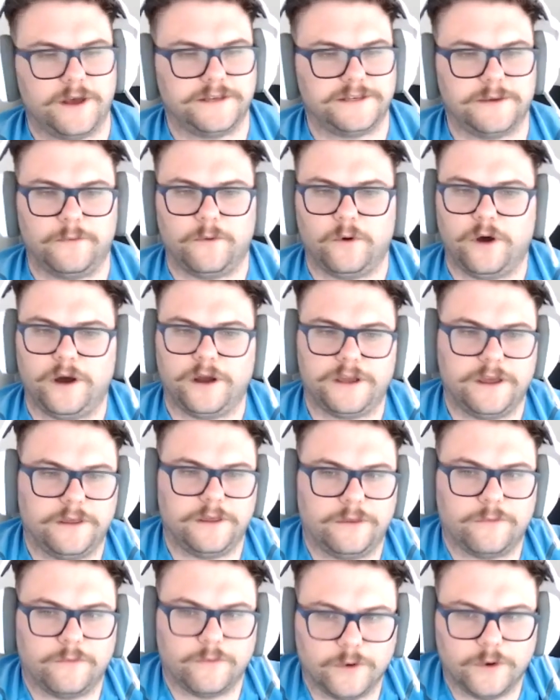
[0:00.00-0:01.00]
as i'm walking
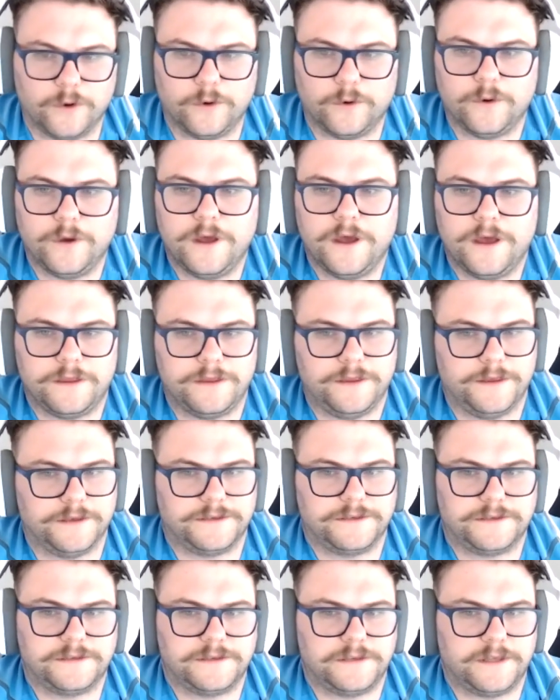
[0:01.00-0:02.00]
through
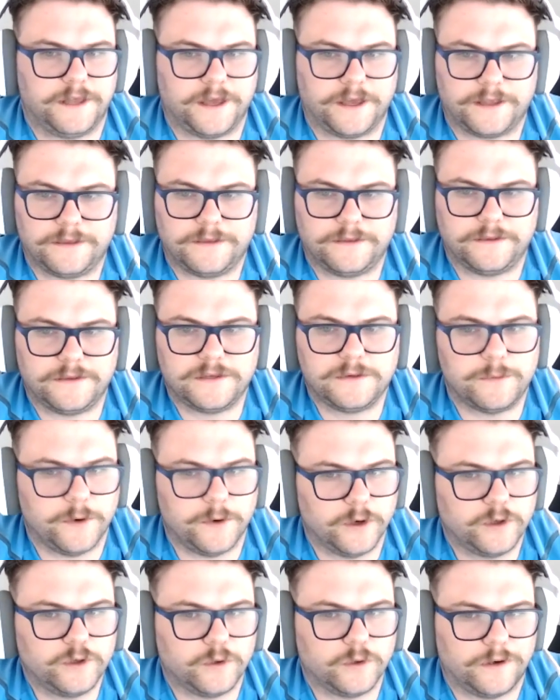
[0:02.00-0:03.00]
this like
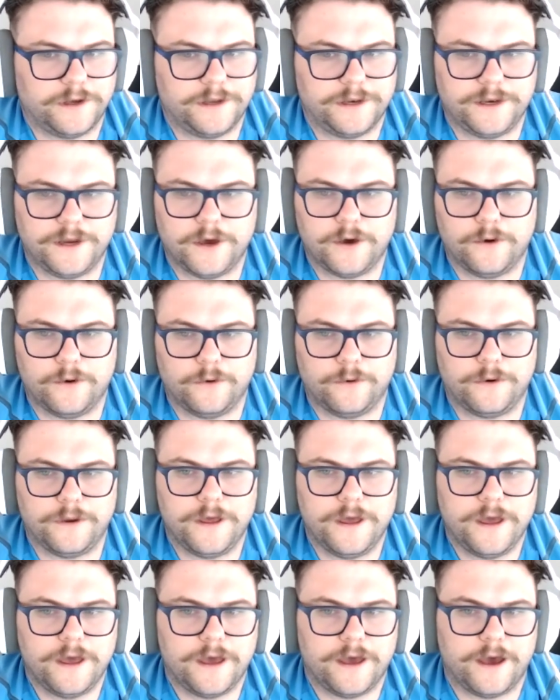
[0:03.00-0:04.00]
spiritual unknown
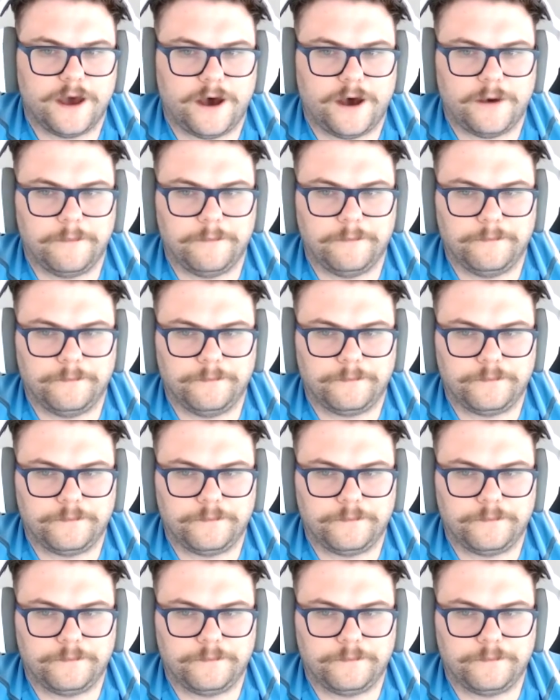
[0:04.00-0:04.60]
um